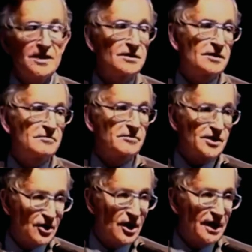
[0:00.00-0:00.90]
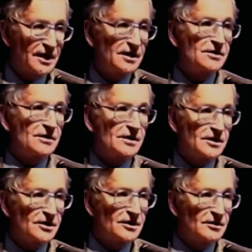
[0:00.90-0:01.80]
Either majorities or
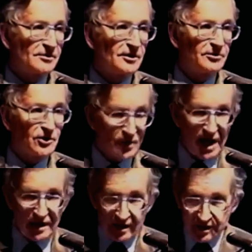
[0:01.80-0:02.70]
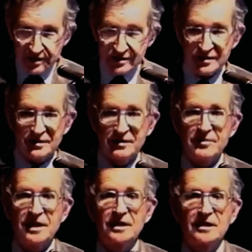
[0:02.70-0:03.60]
considerable pluralities, you know,
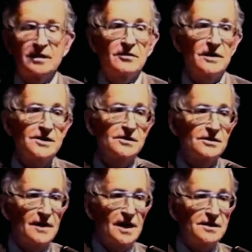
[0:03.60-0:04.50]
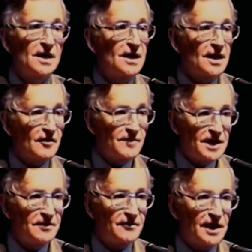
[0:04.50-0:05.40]
depending on the questions are asked, have
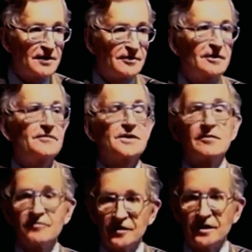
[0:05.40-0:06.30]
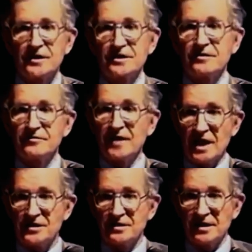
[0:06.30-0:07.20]
been in favor of some version of
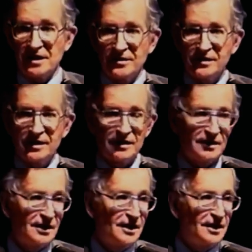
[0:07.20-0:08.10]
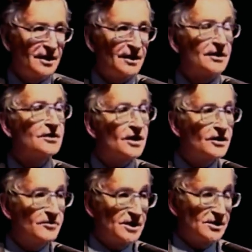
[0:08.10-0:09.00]
national health care. The
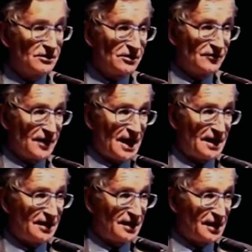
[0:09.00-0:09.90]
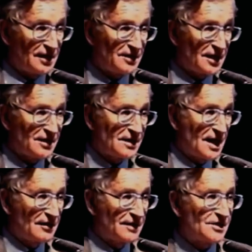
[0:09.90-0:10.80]
term that's used for that in the United States
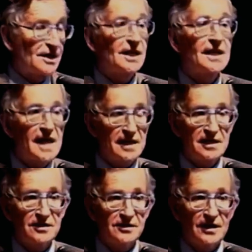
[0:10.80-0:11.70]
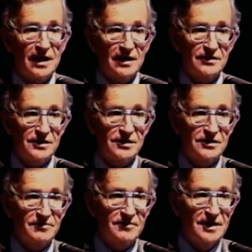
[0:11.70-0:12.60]
now is a Canadian-style
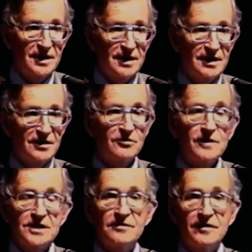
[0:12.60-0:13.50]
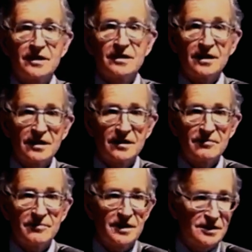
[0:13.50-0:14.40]
system. The reason for the
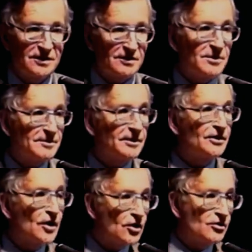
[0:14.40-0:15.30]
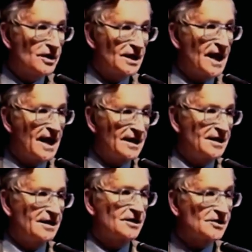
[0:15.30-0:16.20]
term is that people know that
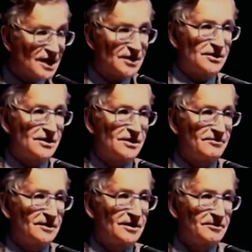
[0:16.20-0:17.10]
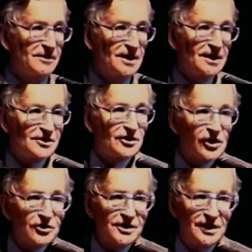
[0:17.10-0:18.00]
Canada exists. You know, it's
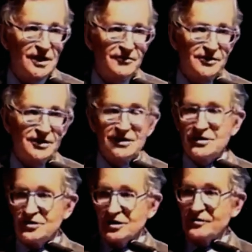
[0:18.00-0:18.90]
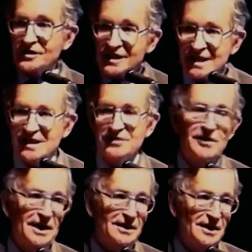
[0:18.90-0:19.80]
close enough so that you sort of see it
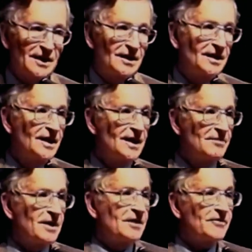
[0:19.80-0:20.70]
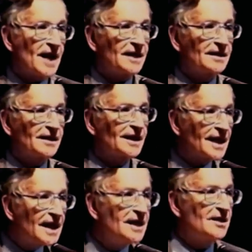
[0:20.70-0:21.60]
right there. But in fact, the
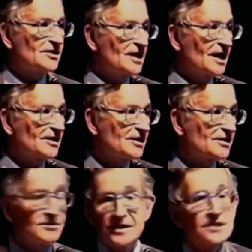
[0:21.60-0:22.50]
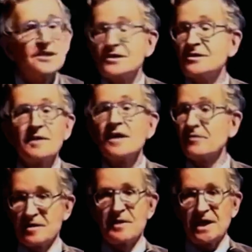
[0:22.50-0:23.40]
Canadian-style system is a system
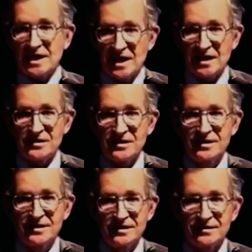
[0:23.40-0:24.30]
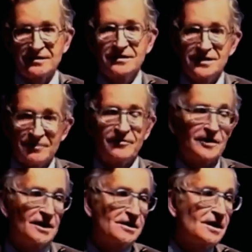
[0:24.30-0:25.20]
everybody has, you know, except
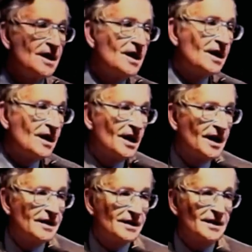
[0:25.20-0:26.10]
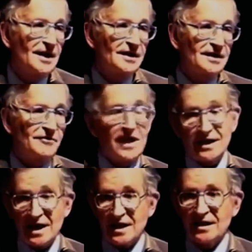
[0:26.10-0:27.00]
for us. And in fact,
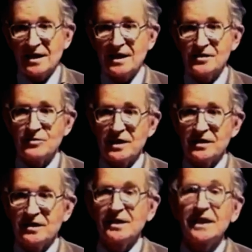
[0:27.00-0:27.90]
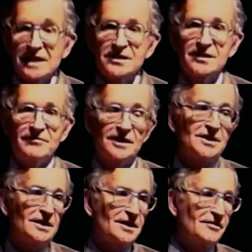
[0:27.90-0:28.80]
Canada has one of the least
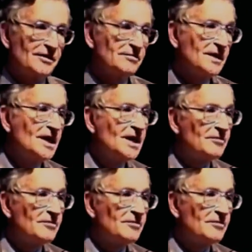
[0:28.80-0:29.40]
efficient of them.